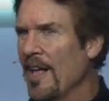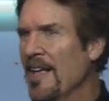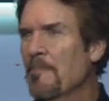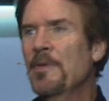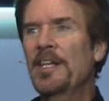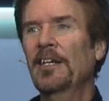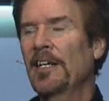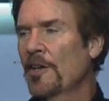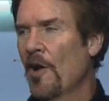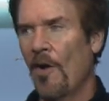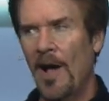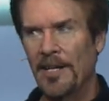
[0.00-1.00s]
immediately
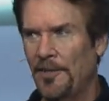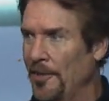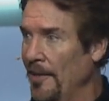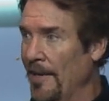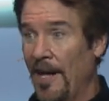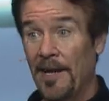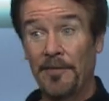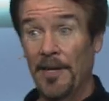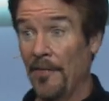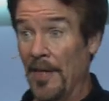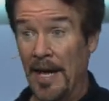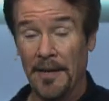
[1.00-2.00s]
know, I should not have
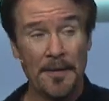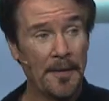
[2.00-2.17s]
done that.